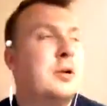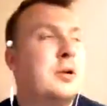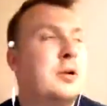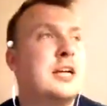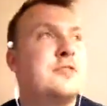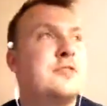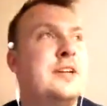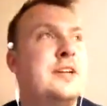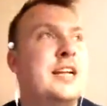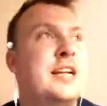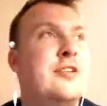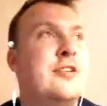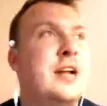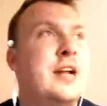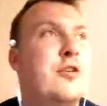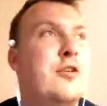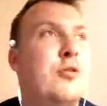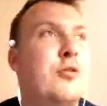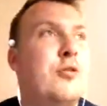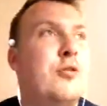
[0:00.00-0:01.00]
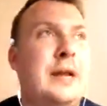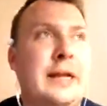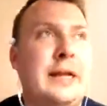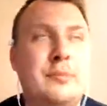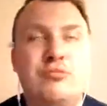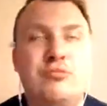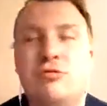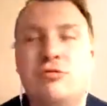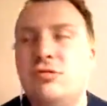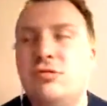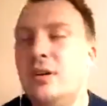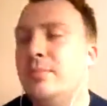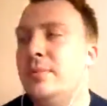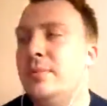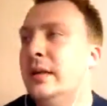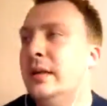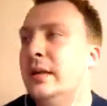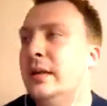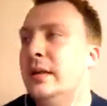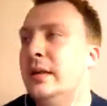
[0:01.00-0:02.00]
video now will be
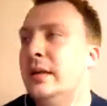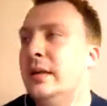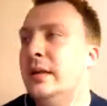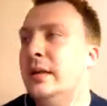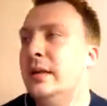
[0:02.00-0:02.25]
probably